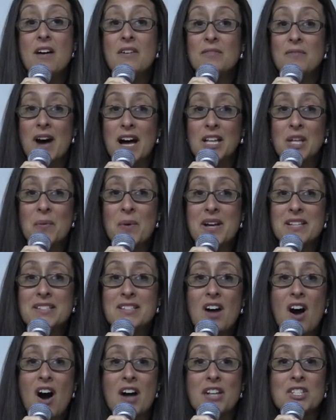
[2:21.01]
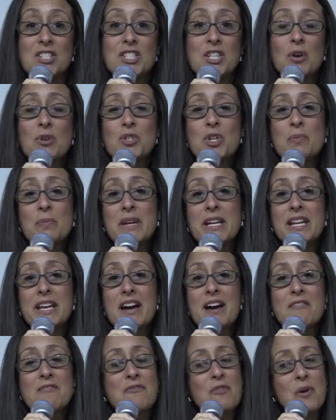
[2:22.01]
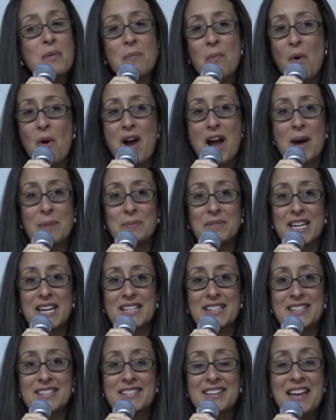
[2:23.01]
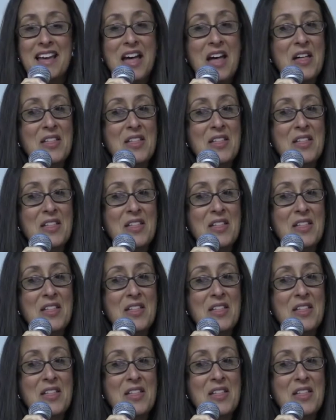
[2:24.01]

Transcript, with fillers: Follow us on social media for more updates.